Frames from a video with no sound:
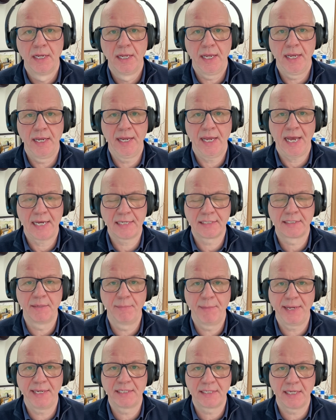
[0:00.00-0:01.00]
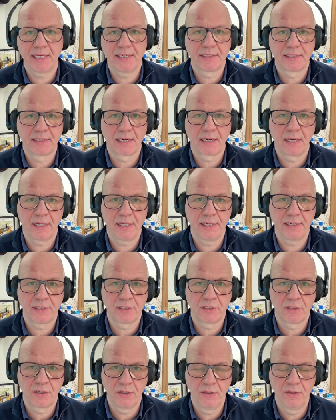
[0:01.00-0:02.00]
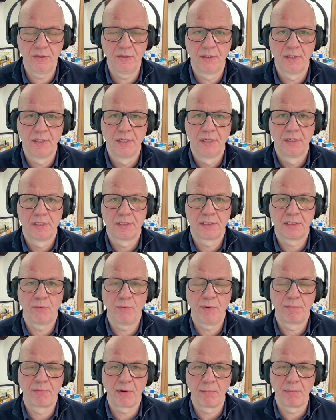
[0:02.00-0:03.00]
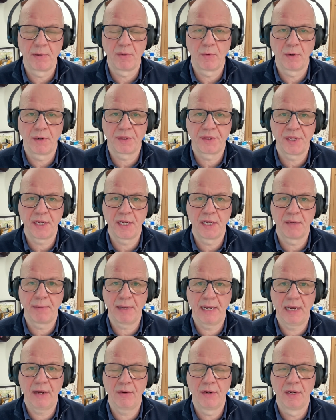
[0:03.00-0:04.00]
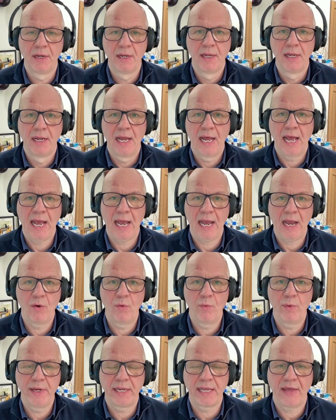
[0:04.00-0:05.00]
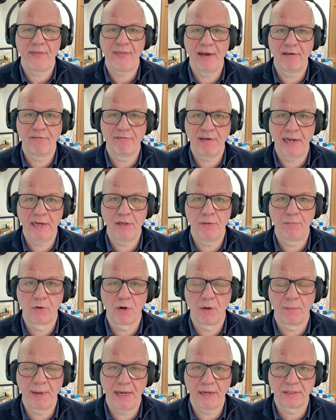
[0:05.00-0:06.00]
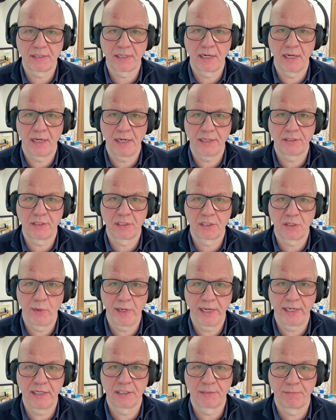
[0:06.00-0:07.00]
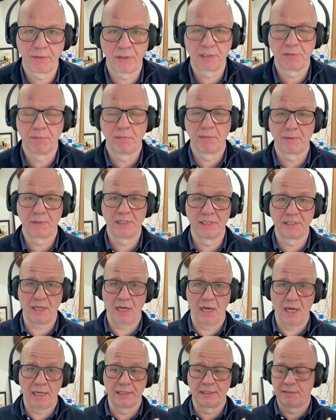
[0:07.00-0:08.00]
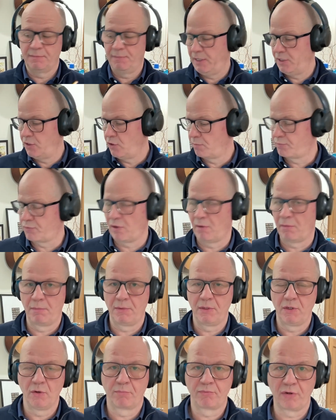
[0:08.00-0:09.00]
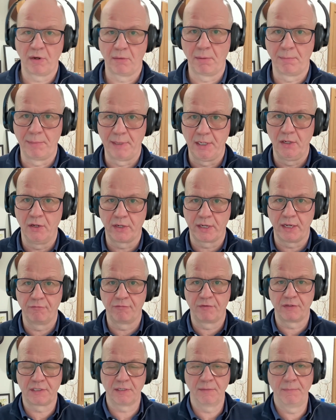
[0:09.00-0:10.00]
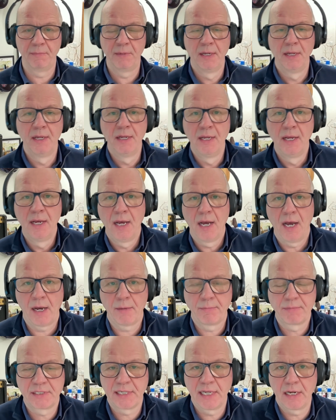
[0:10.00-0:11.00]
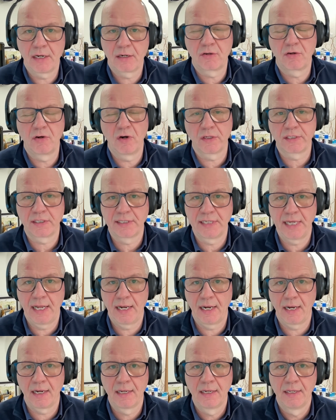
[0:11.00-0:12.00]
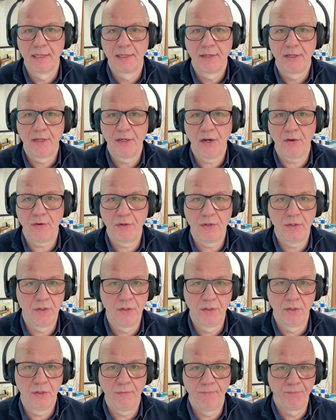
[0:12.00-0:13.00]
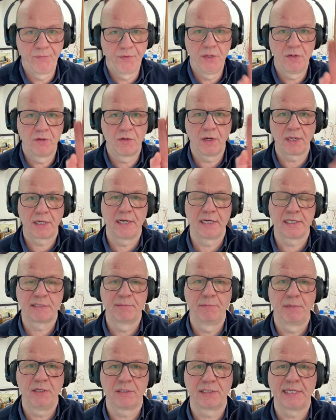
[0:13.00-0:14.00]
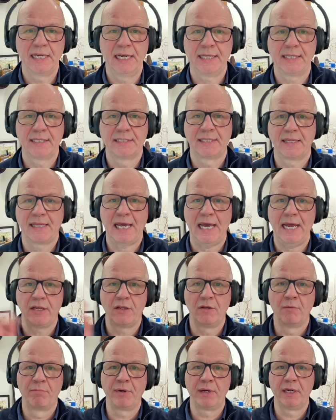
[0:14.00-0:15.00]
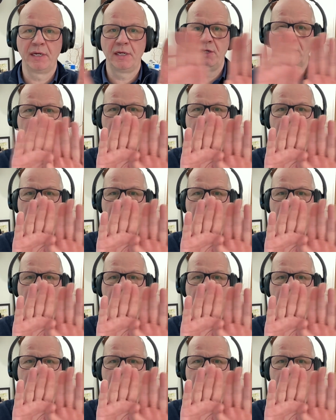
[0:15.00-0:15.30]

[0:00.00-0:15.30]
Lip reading: It has to make sense to clients too. So we probably want to think about how we get that value prop out to clients as quickly as possible, because ultimately you're probably looking for some upsell, cross-sell. You've got a customer, you're selling to that, you're bringing a new